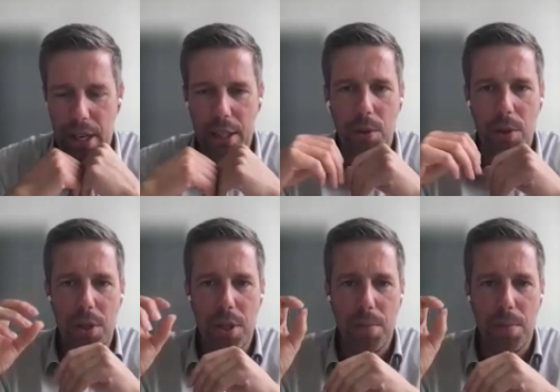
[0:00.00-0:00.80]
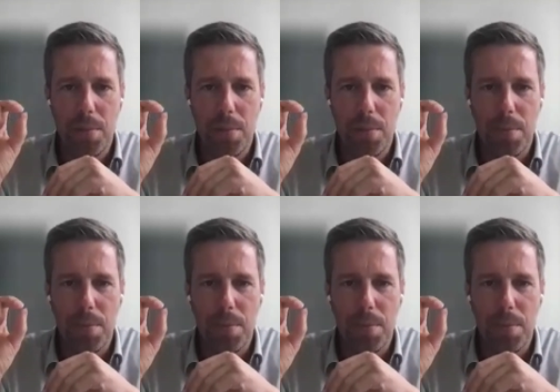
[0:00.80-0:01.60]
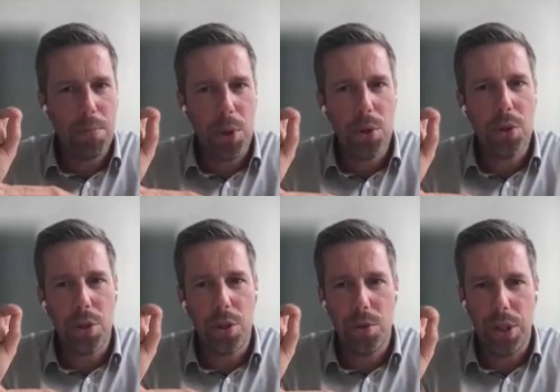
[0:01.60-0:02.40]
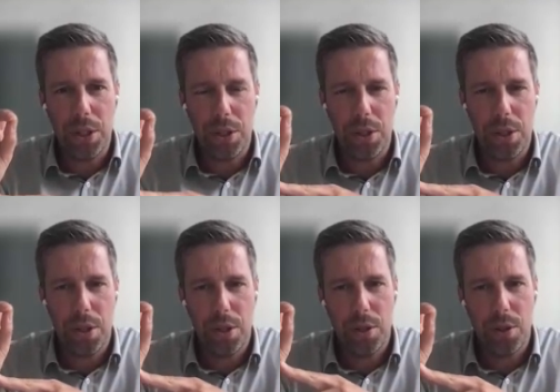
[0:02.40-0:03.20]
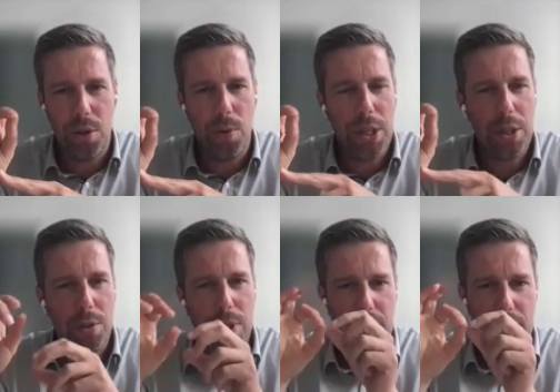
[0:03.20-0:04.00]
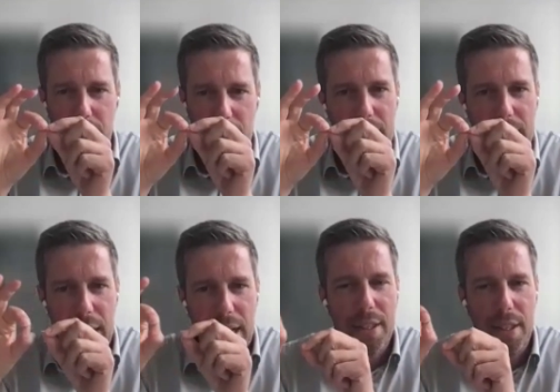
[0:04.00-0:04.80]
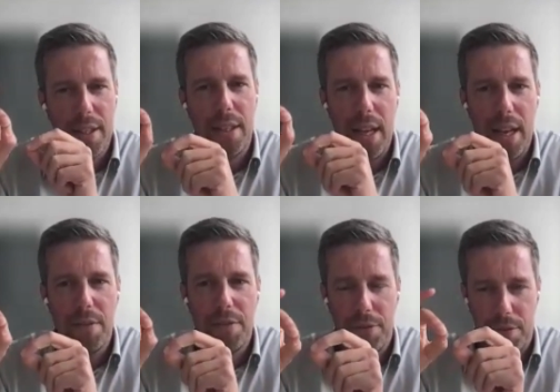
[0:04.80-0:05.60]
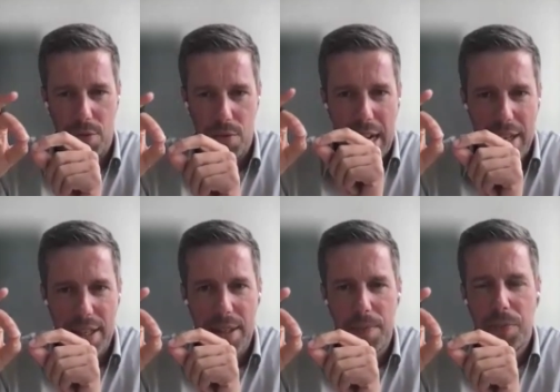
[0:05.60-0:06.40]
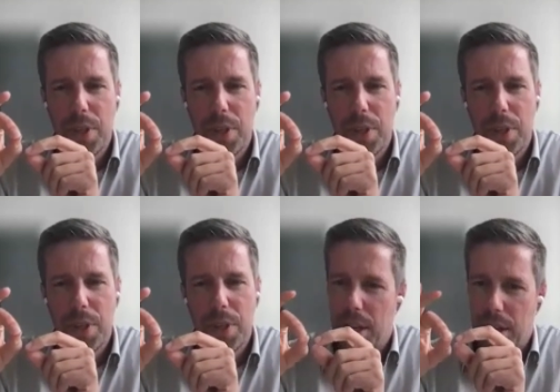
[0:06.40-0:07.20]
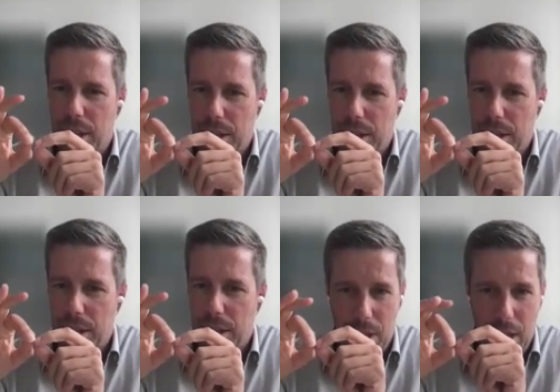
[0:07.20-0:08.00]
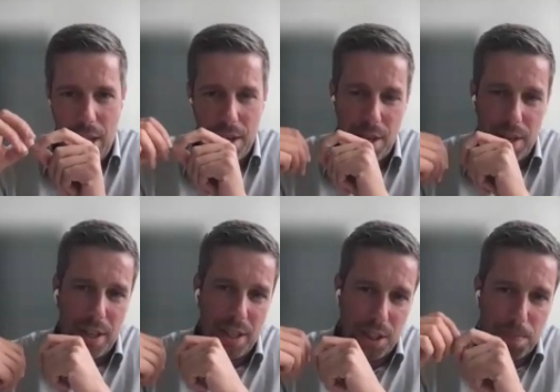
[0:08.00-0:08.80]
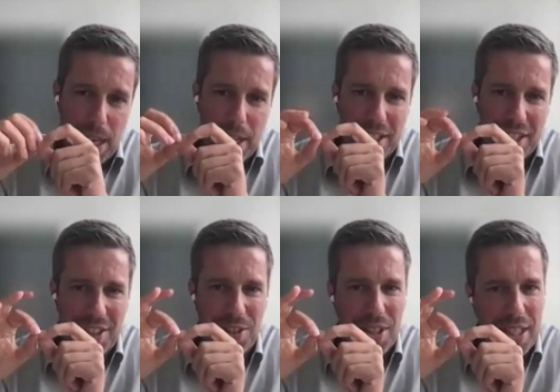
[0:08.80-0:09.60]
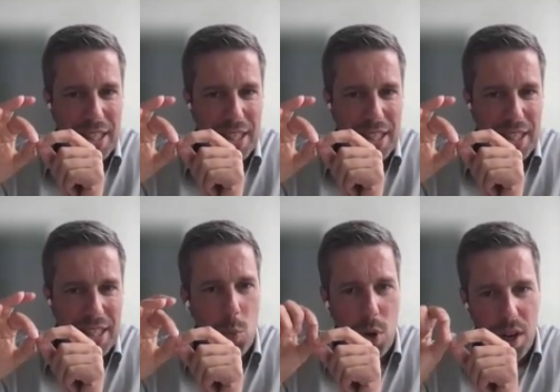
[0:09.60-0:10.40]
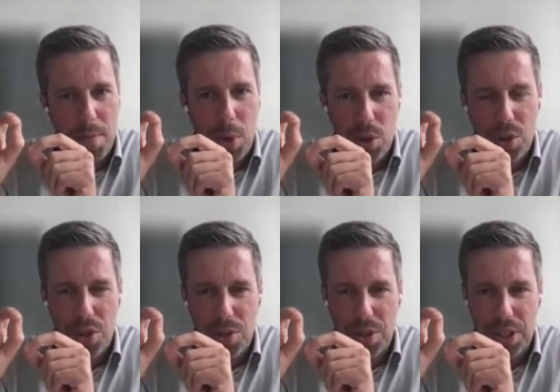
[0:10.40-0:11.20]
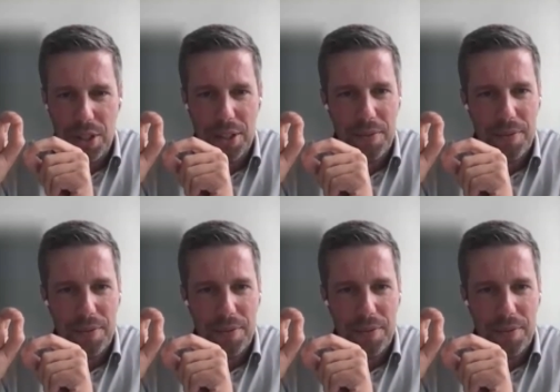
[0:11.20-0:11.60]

electrical stimulation of single motor units. So what you do is you dissect in a live rat in the spine. You dissect one motor unit,